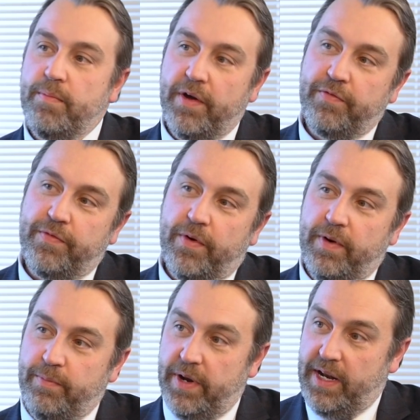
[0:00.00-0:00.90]

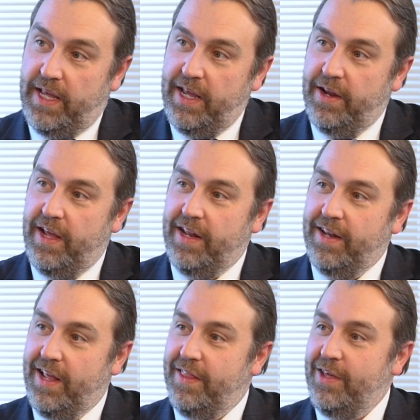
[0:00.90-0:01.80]
But in
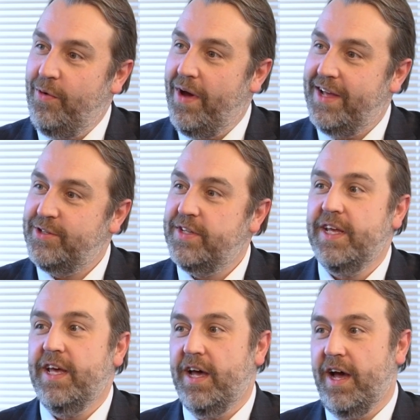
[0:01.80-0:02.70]
the U.S.,
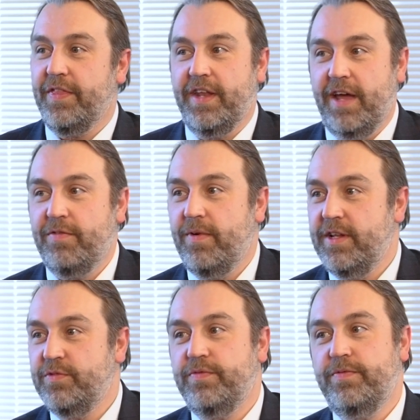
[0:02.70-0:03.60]
the knife threat
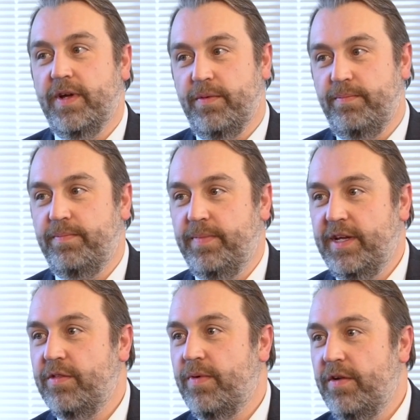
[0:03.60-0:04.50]
is a
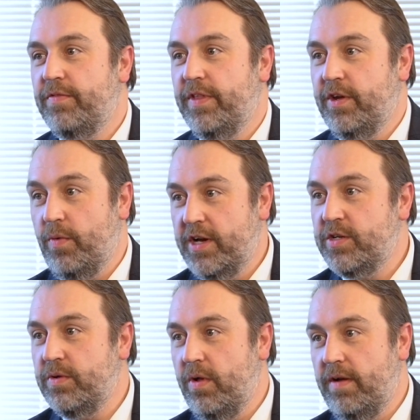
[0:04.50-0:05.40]
big threat for the
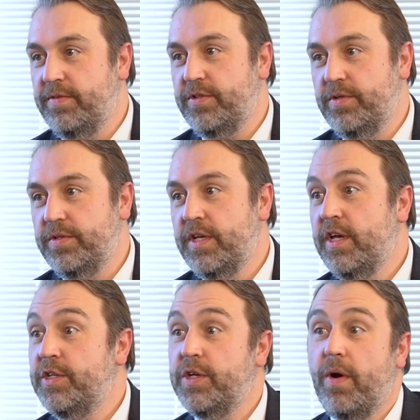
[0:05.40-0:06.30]
correctional officers.
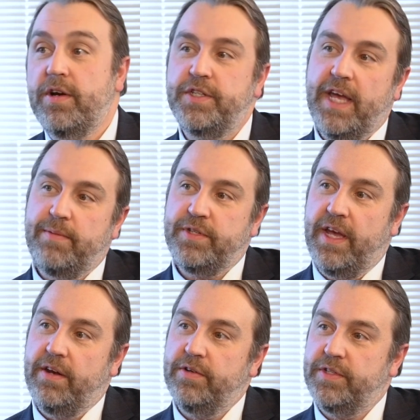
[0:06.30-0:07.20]
So our stab
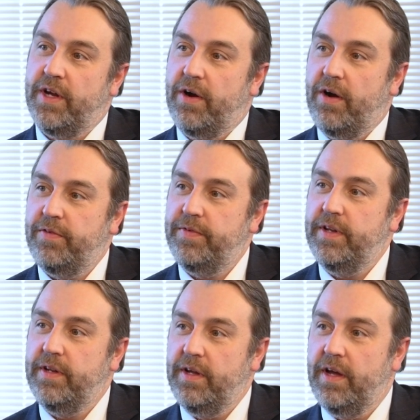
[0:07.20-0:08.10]
standards are
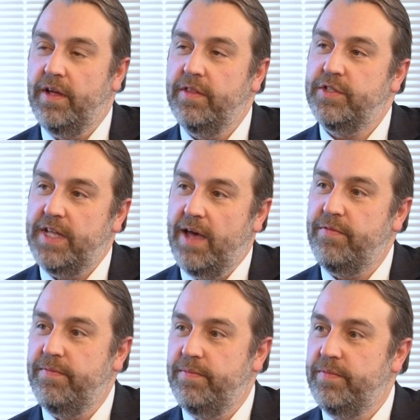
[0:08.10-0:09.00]
often the
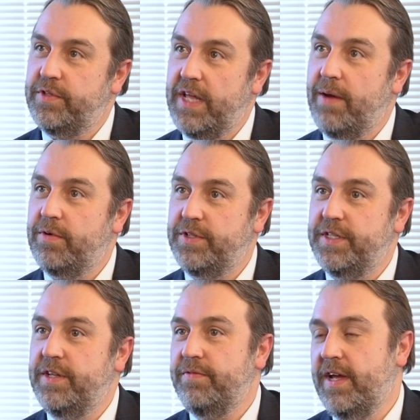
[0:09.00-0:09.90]

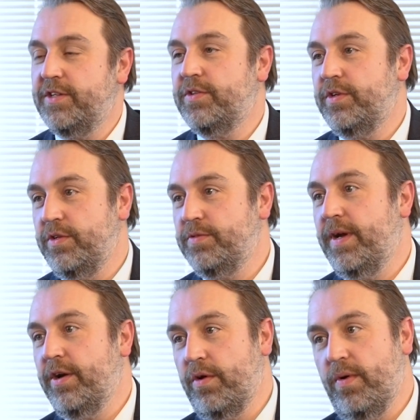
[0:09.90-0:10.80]
stab-resistant vests are used
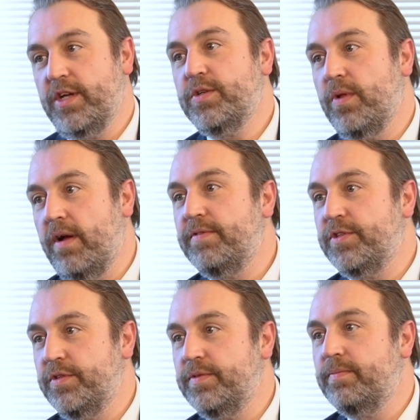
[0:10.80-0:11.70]
by our correctional
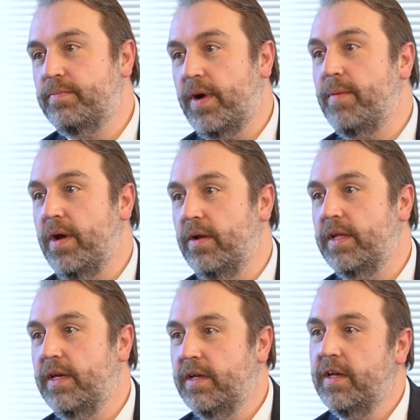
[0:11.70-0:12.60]
officers primarily.